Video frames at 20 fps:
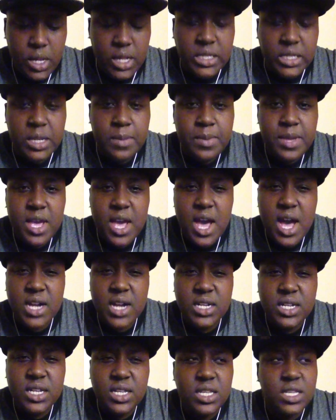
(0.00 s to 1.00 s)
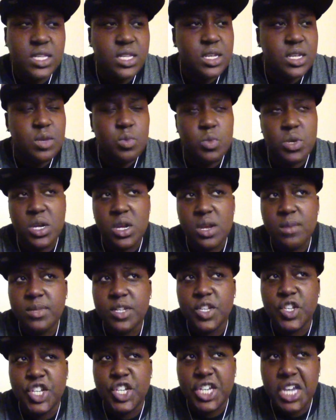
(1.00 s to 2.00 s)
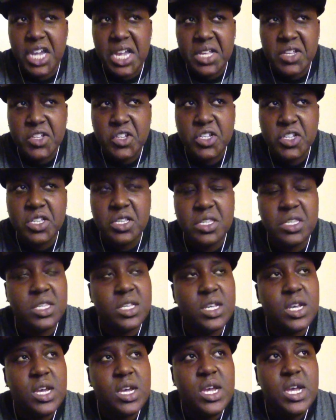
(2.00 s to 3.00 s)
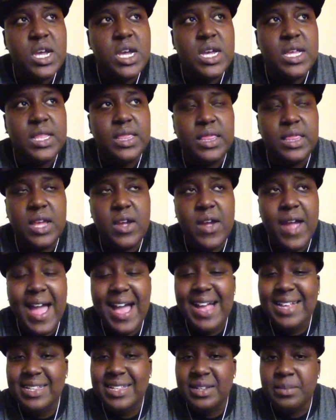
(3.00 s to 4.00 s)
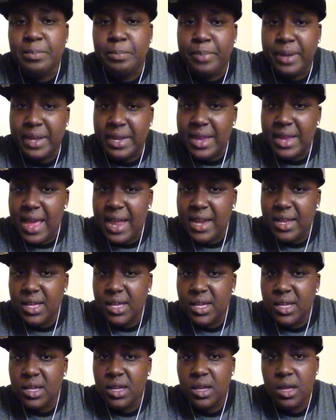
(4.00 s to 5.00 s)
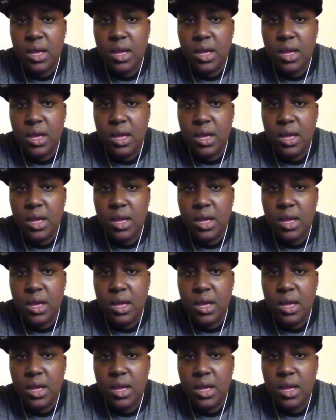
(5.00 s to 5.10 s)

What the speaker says: To be honest, when it comes to changes, there hasn't been any.